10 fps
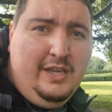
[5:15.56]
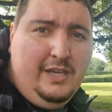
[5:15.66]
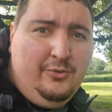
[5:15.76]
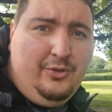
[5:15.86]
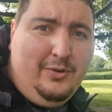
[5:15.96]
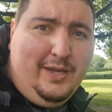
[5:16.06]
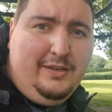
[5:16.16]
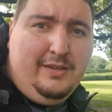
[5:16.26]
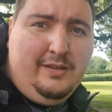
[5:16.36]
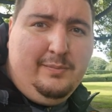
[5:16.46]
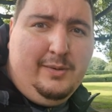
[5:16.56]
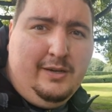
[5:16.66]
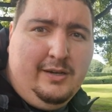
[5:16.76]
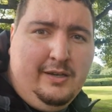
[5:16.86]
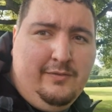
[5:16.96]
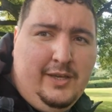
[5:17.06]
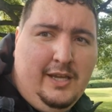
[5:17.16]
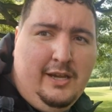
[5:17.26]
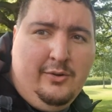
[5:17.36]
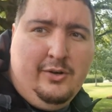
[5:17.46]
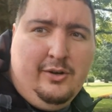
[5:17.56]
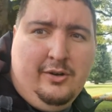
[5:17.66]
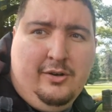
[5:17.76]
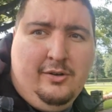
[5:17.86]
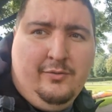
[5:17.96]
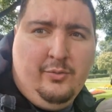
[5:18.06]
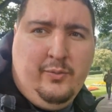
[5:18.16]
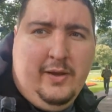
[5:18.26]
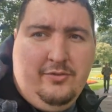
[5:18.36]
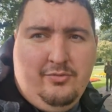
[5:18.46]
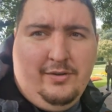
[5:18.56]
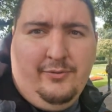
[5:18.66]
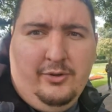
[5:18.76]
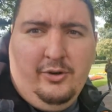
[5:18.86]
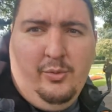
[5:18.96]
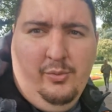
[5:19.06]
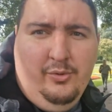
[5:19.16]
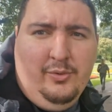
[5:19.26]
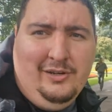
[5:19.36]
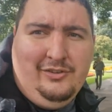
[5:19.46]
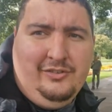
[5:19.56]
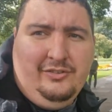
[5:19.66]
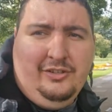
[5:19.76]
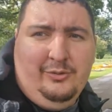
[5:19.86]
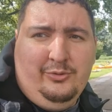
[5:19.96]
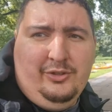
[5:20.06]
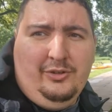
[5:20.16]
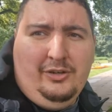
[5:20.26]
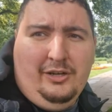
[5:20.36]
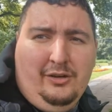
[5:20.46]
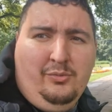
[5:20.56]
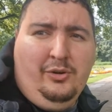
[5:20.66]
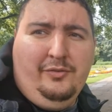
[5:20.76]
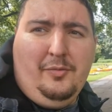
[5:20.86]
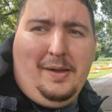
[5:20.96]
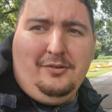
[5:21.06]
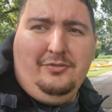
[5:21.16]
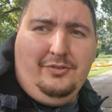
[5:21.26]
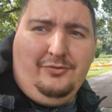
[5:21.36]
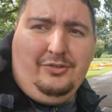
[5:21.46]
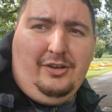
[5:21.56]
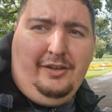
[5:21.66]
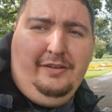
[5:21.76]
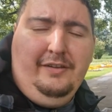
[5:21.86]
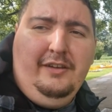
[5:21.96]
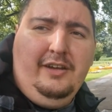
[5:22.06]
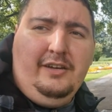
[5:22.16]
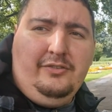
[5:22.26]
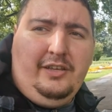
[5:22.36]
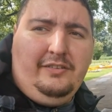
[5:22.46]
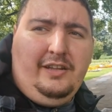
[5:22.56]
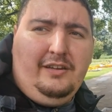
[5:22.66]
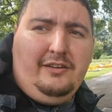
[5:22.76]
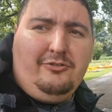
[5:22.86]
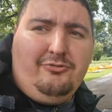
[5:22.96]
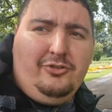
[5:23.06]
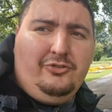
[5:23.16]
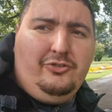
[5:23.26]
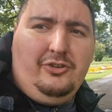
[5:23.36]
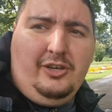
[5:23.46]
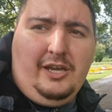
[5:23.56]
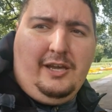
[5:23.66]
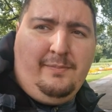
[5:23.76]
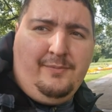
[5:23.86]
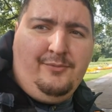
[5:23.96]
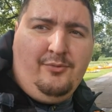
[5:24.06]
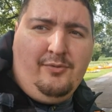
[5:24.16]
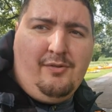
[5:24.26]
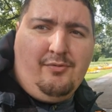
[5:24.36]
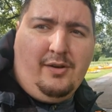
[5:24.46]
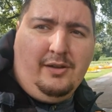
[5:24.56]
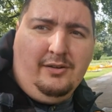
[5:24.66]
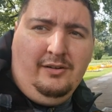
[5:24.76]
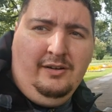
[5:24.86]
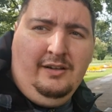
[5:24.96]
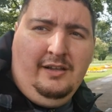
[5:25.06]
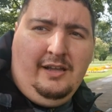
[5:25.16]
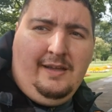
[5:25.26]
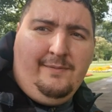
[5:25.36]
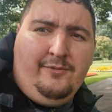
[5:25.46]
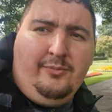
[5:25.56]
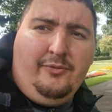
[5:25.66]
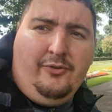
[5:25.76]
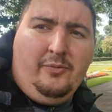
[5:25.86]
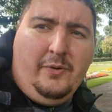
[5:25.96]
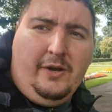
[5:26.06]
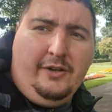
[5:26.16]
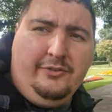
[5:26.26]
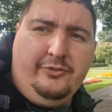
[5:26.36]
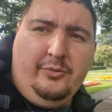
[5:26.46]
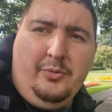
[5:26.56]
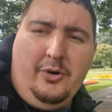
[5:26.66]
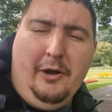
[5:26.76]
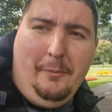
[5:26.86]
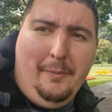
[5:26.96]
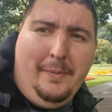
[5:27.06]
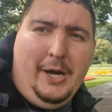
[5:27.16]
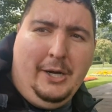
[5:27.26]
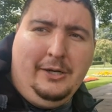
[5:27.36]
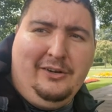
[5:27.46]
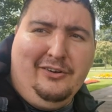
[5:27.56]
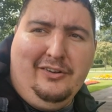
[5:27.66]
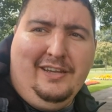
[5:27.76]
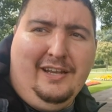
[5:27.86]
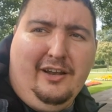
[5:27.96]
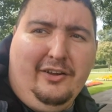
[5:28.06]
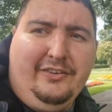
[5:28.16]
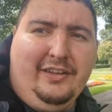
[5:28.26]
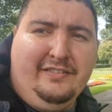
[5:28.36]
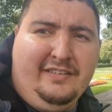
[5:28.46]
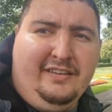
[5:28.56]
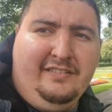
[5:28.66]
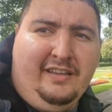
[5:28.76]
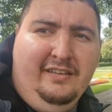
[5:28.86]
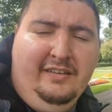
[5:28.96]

It's donated by the owner of West Retford Hall, which is still to one of the boundaries of the site. And it was extended across the River Idle from the formal gardens to a more open parkland in 1960.